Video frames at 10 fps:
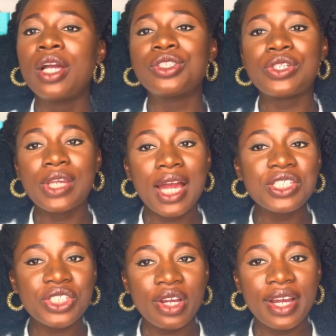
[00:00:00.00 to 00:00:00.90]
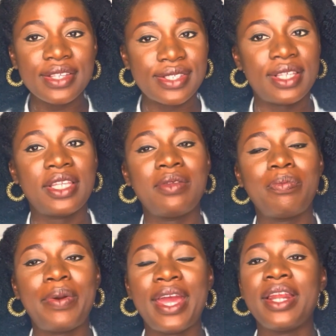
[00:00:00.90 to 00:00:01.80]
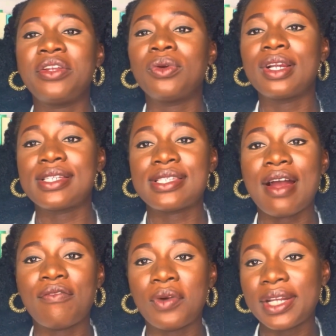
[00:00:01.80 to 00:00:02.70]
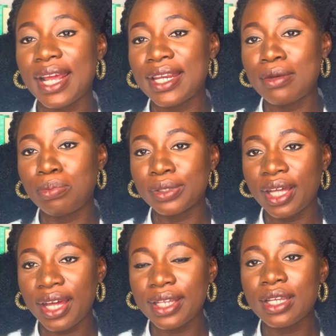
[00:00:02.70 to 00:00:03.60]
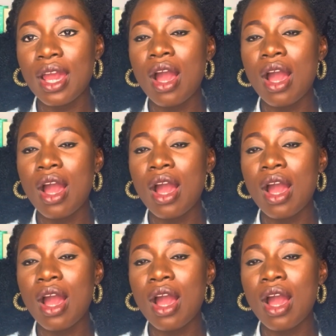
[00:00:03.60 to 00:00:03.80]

Do not share insulin pen in order to avoid any blood